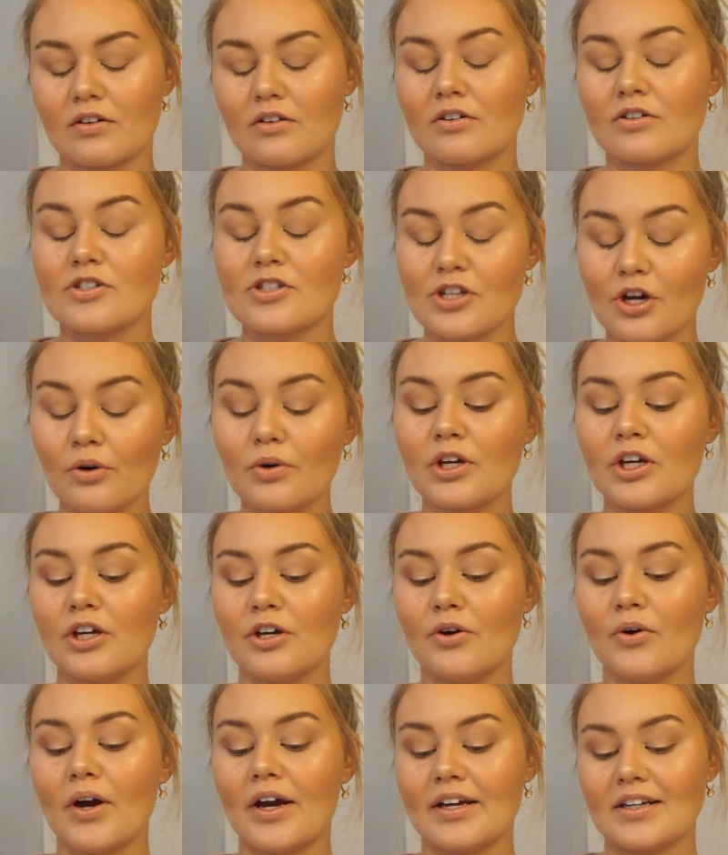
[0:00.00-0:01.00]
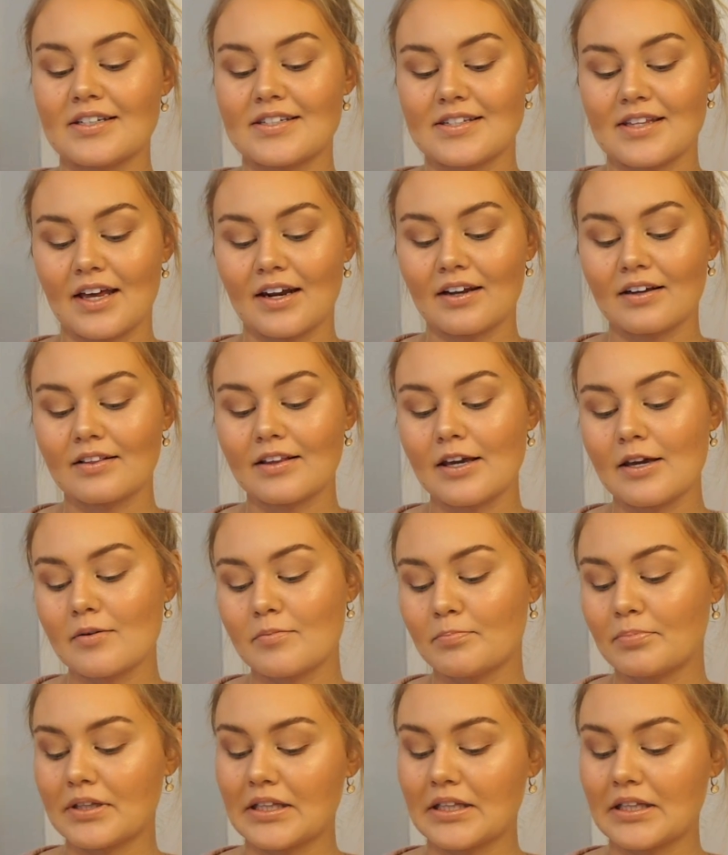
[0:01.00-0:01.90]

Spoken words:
so cute and aesthetically